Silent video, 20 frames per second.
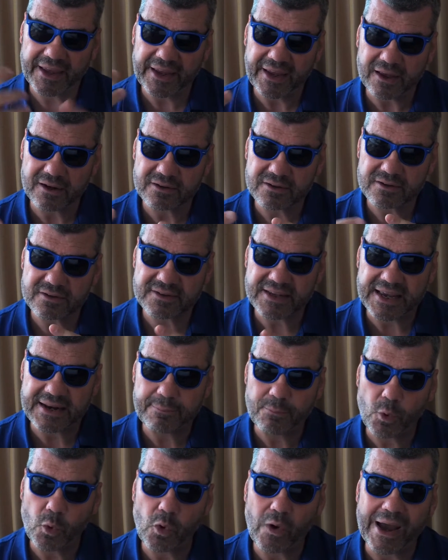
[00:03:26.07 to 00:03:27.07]
they
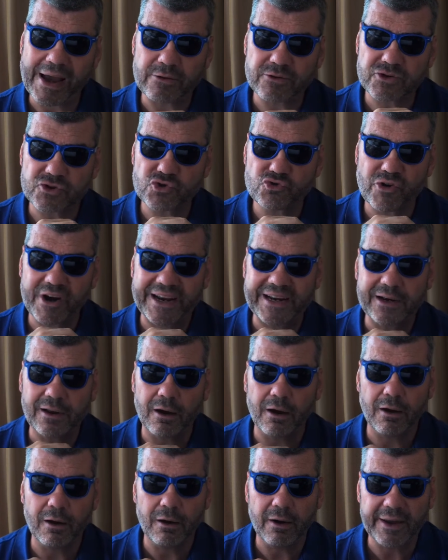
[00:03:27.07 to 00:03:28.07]
understand more how to train
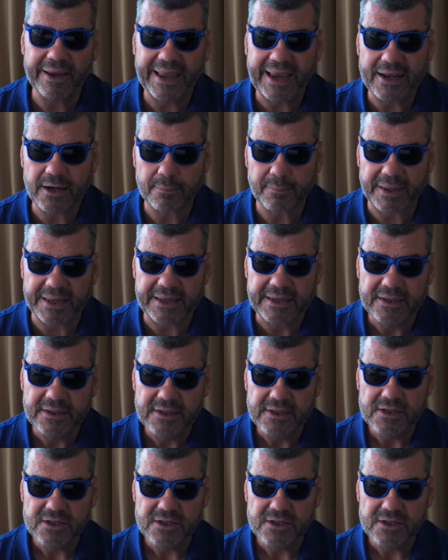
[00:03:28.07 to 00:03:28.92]
at our academy.